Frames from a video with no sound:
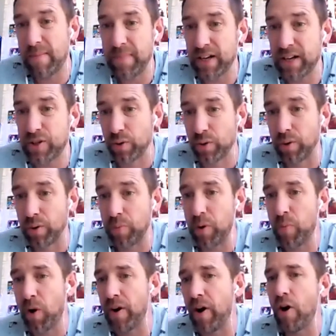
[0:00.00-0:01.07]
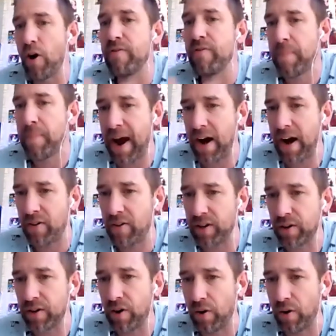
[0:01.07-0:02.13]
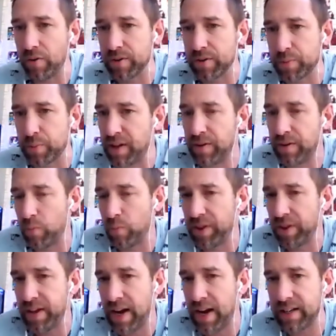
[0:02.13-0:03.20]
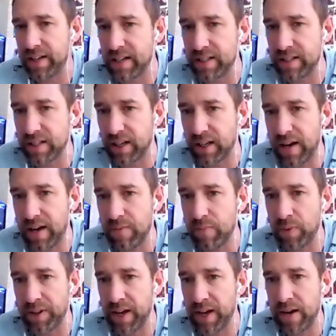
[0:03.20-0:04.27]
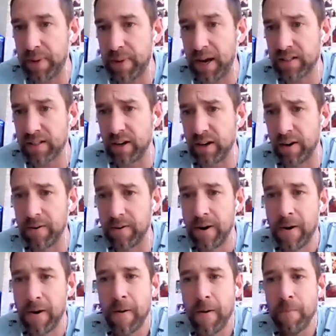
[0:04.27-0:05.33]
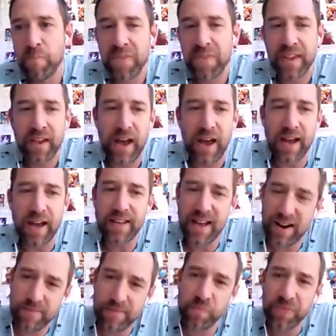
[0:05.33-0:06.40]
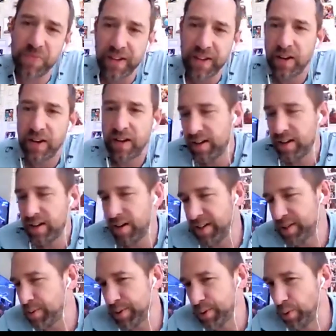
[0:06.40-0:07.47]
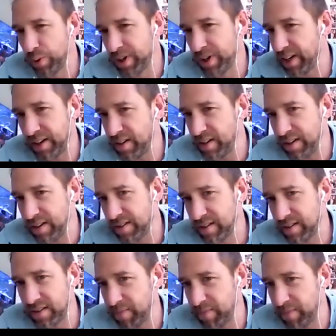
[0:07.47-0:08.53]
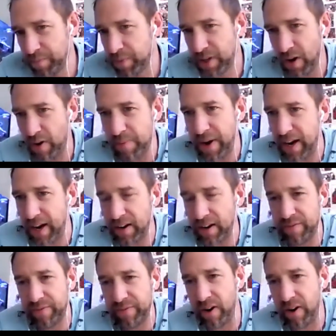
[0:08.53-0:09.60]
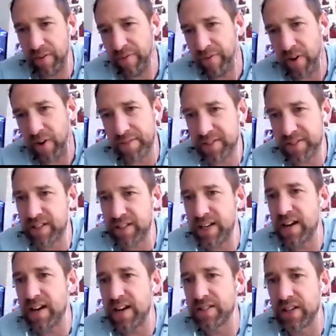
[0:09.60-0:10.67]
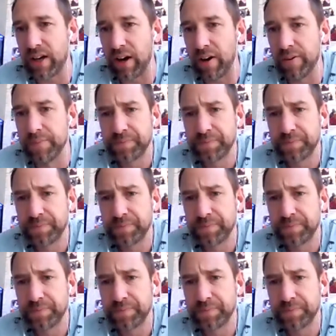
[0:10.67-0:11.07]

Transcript: make sure that we weren't overpowering the corals with the LEDs that came with the Apex. So again, this was all in going back kind of 5-6 years ago.